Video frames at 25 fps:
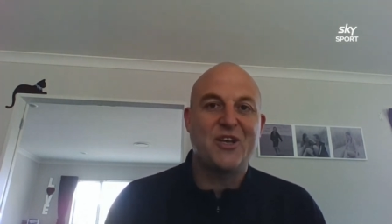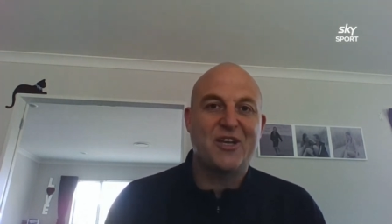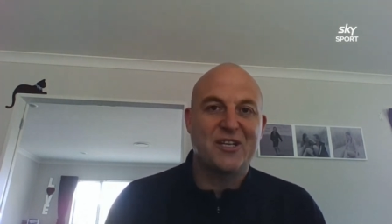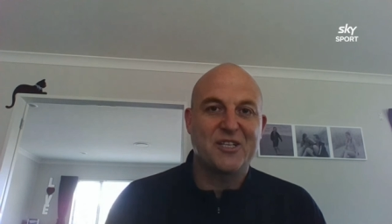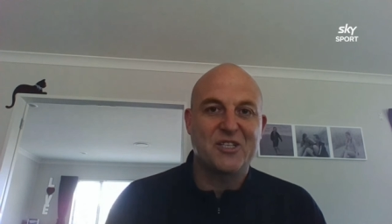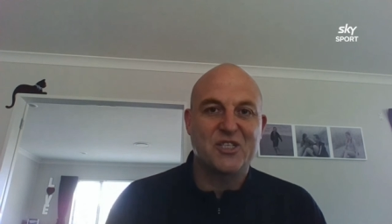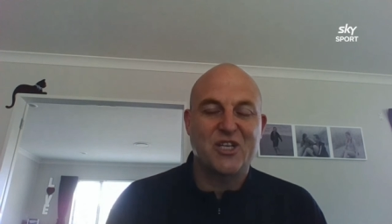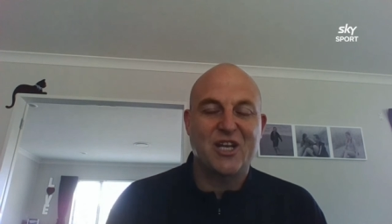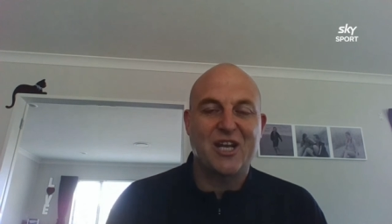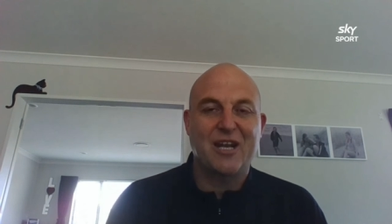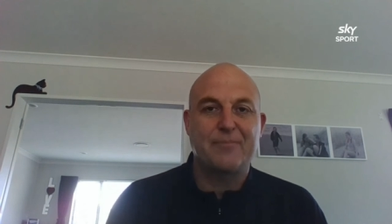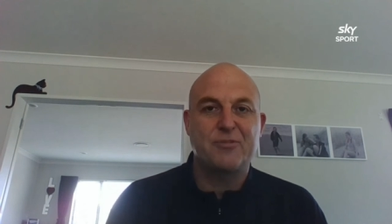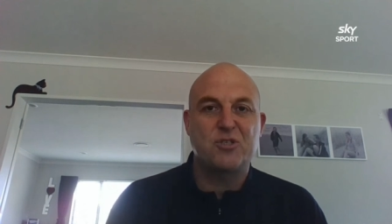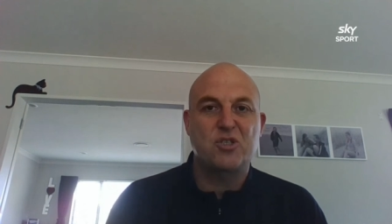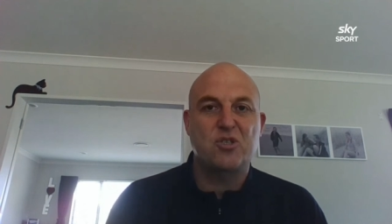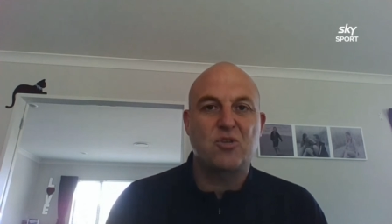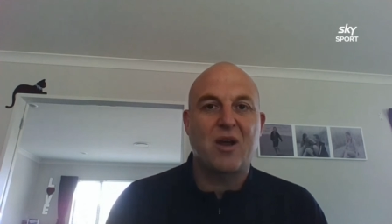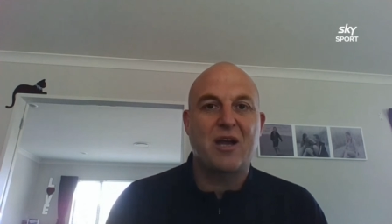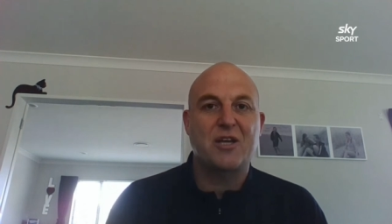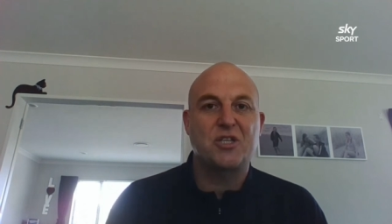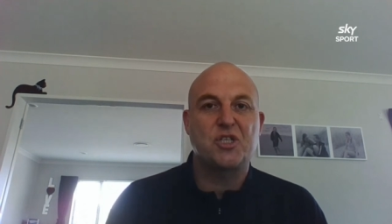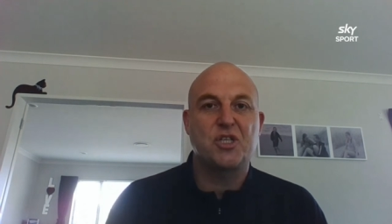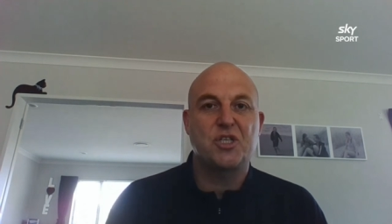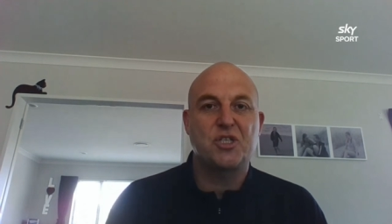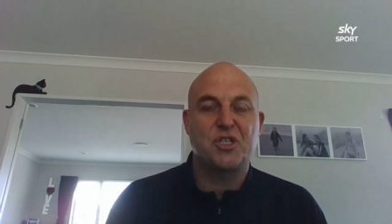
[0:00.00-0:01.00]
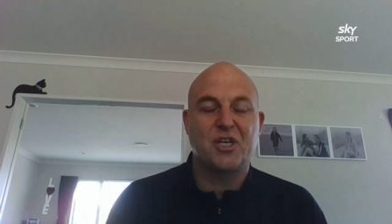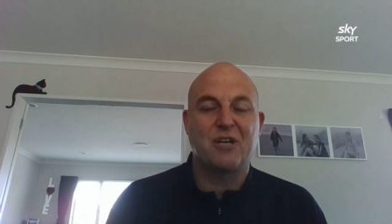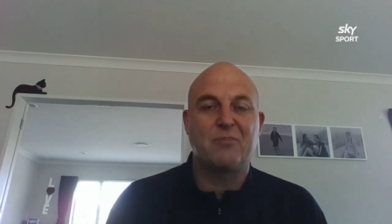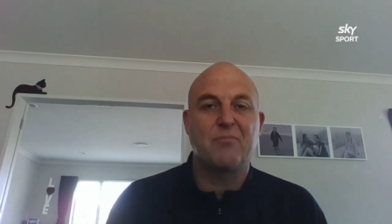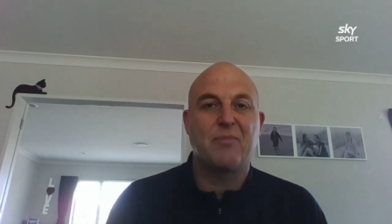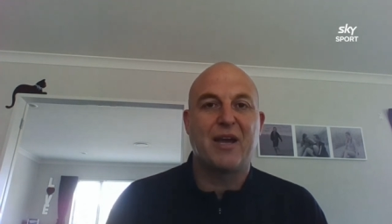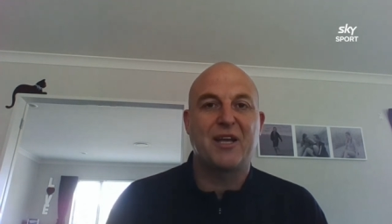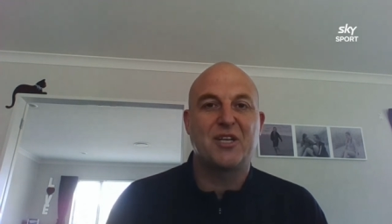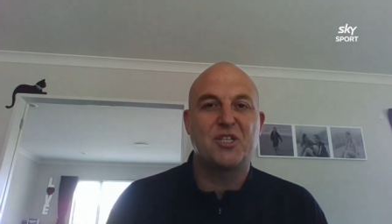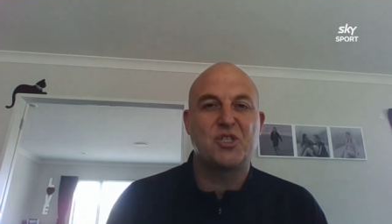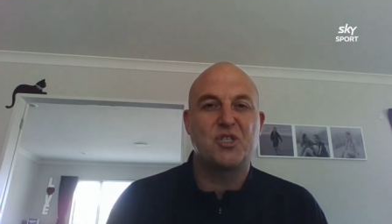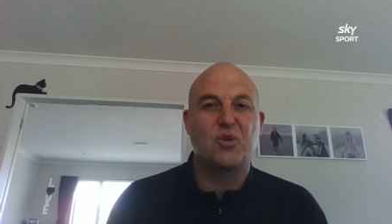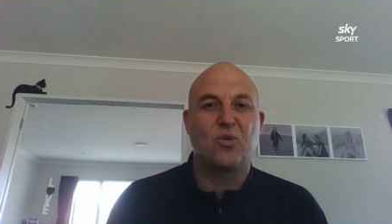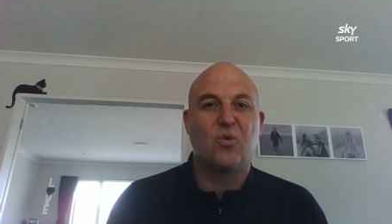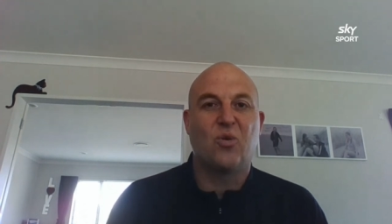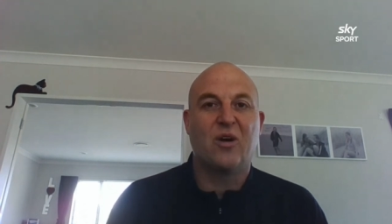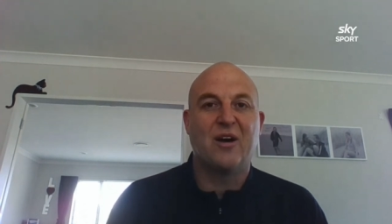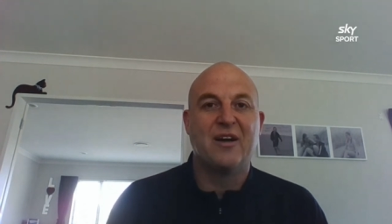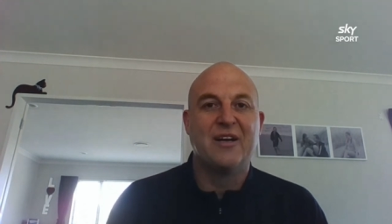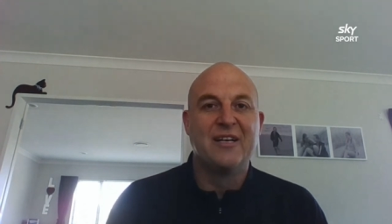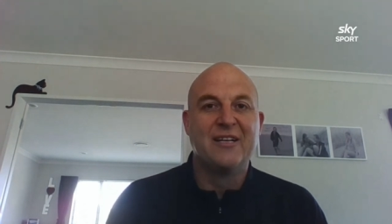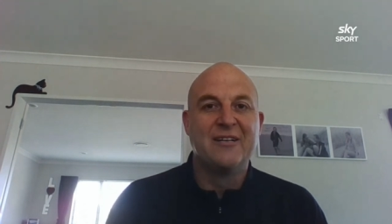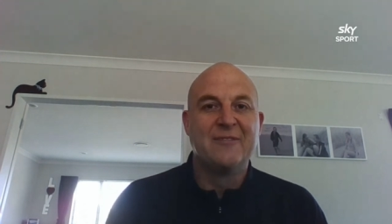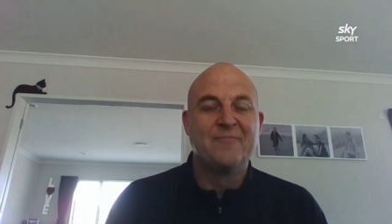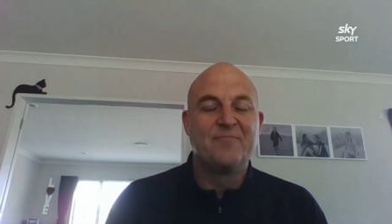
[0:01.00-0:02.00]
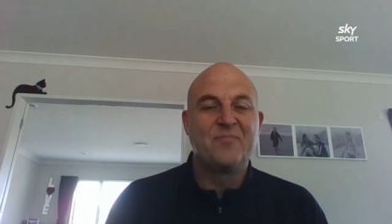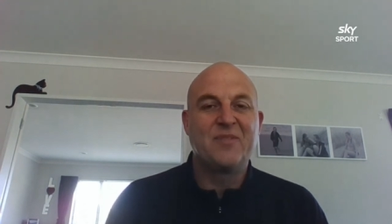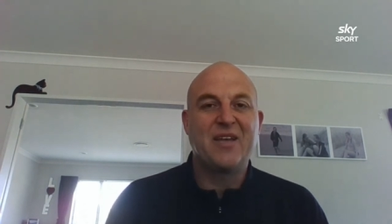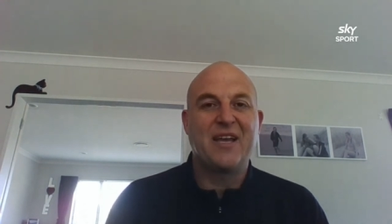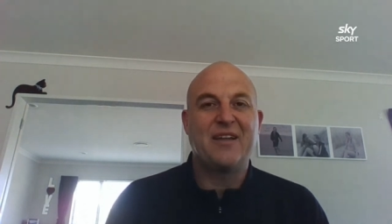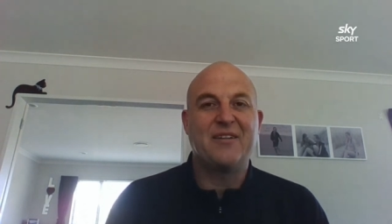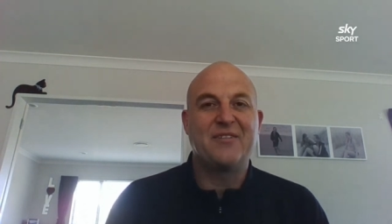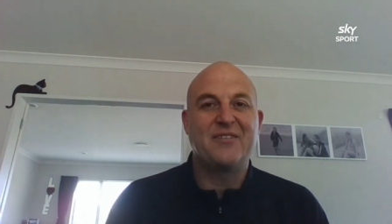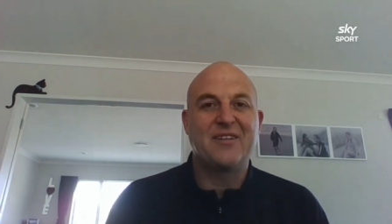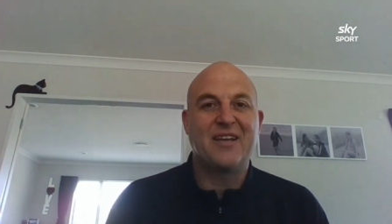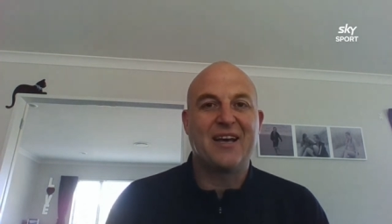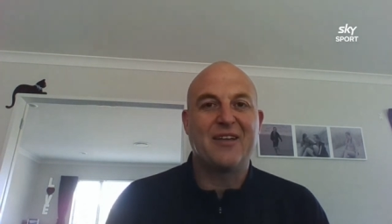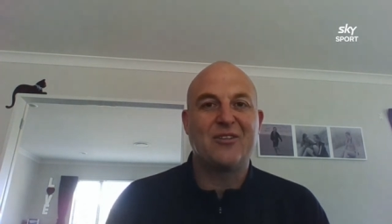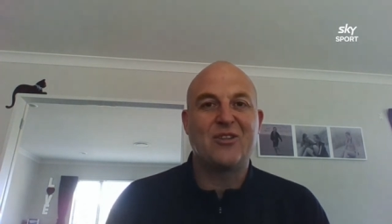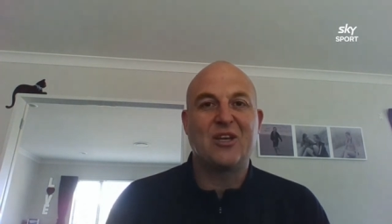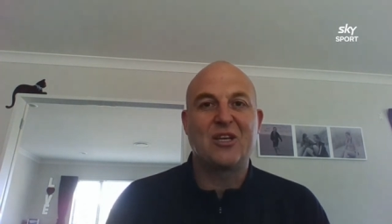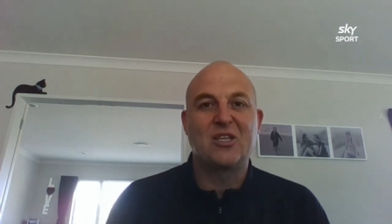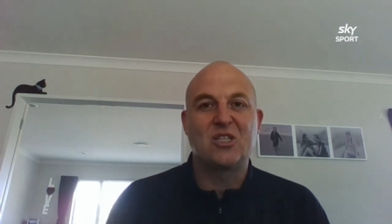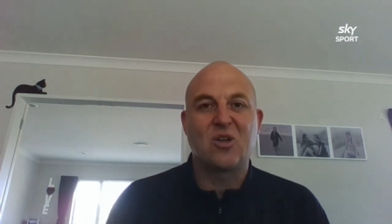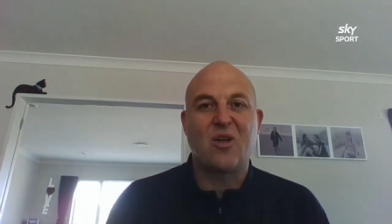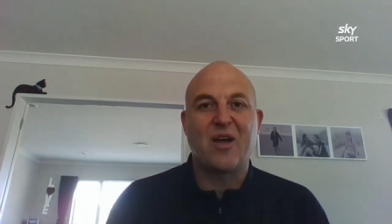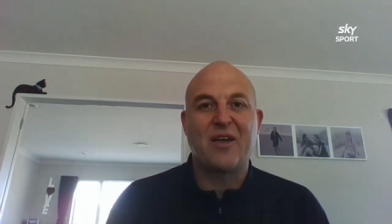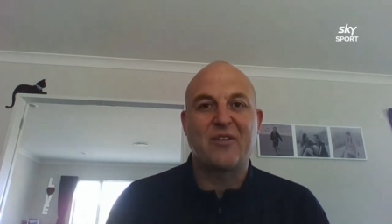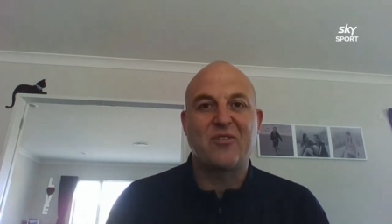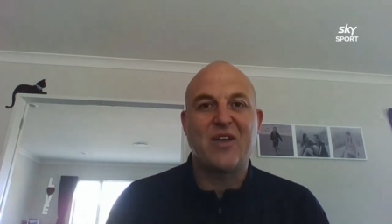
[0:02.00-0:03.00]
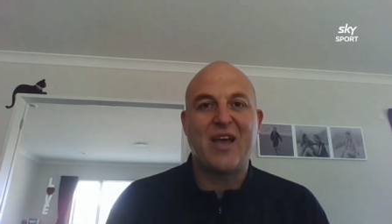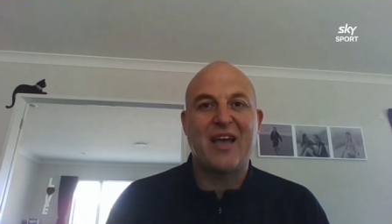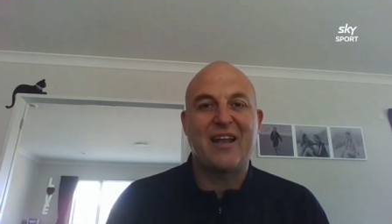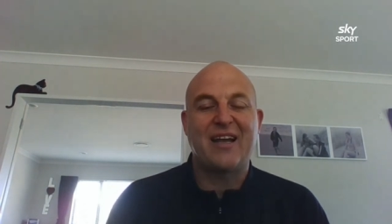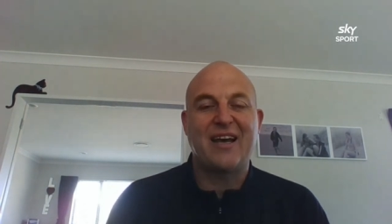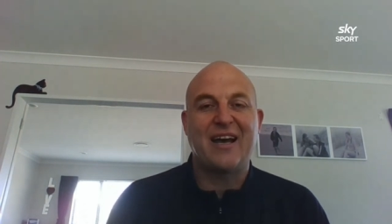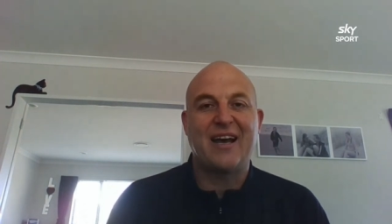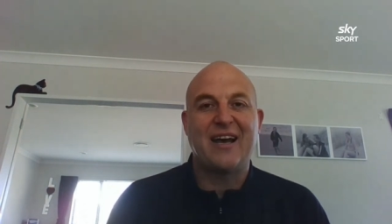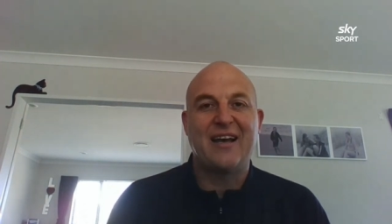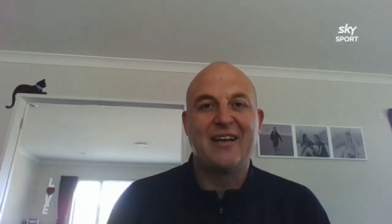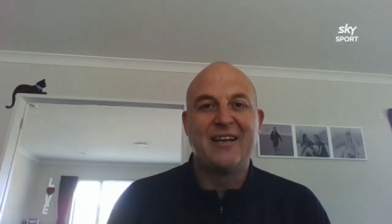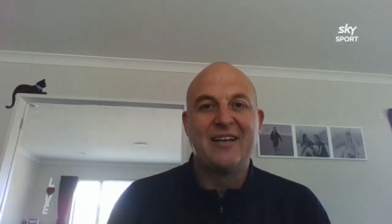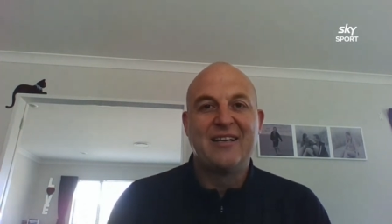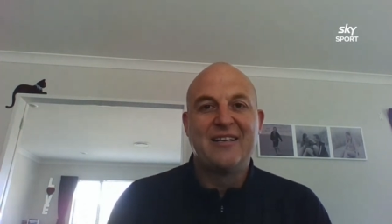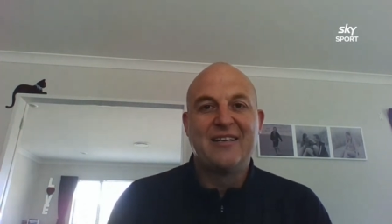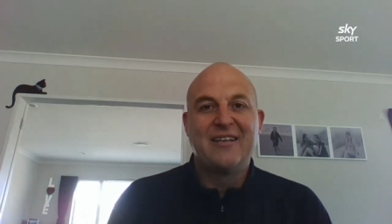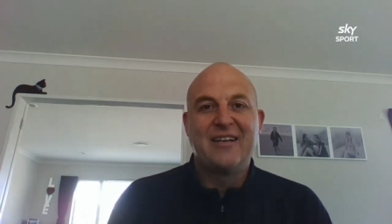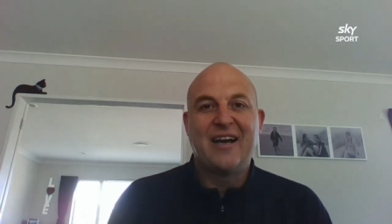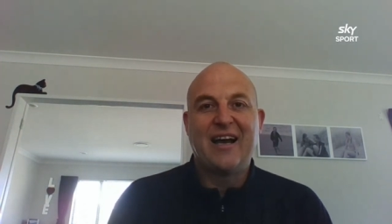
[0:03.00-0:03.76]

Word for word: You can set up structures. You can make sure that uh, things like that are